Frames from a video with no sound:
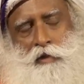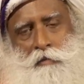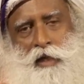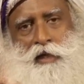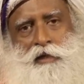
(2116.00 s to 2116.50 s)
were
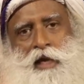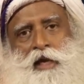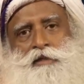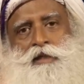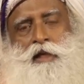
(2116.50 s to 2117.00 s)
many
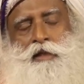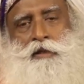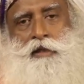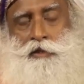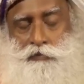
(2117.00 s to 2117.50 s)
tax and other
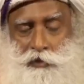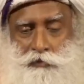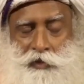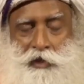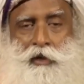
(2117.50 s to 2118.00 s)
things which
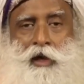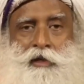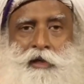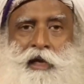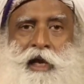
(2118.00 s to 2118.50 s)
we
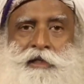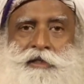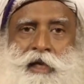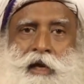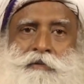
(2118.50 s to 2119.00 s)
got
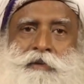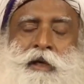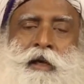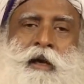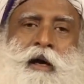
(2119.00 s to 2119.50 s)
relaxed now.
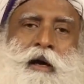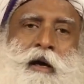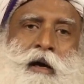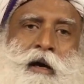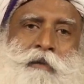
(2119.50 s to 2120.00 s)

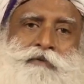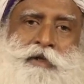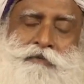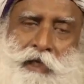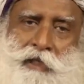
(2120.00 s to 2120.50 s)

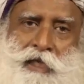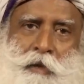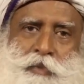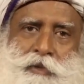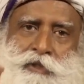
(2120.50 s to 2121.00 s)
See, for
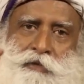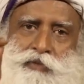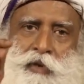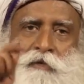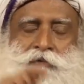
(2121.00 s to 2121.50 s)
example, if
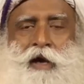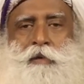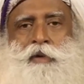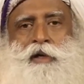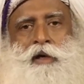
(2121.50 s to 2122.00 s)
you are a
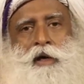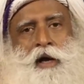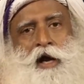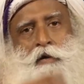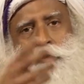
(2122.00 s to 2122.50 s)
farmer,
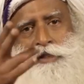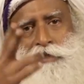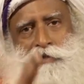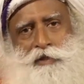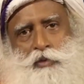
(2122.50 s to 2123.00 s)
how much
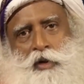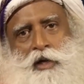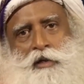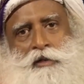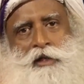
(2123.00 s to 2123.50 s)
ever you
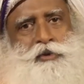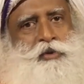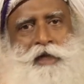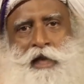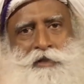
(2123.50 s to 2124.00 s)
earn, there's no
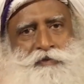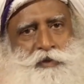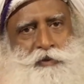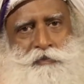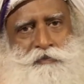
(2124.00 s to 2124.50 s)
tax for
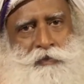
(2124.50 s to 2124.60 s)
you.